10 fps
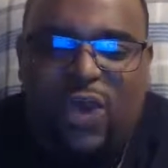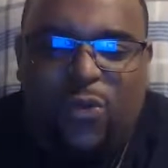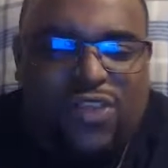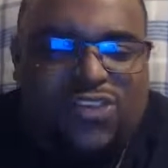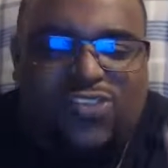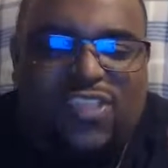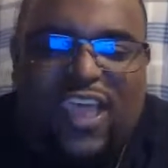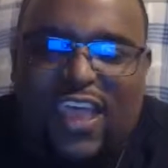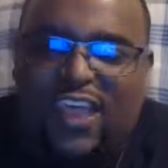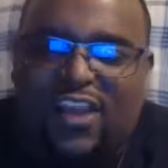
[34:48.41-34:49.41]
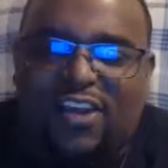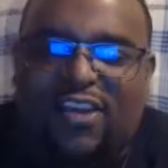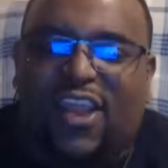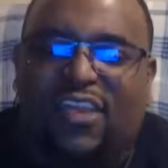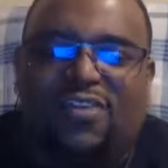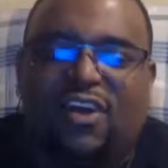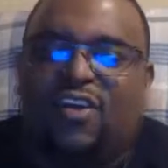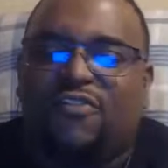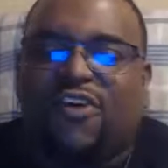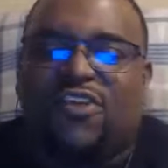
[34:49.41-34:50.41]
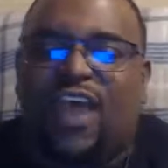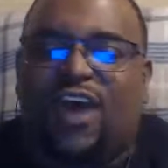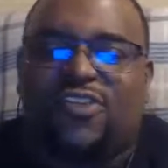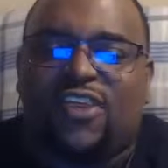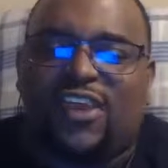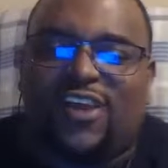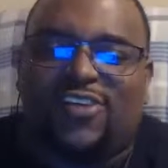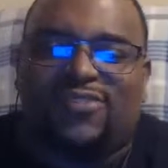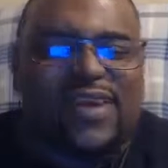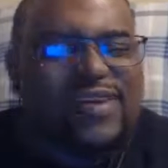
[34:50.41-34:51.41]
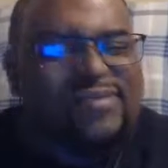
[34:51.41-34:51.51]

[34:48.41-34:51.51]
we should stay here for 1,000 years.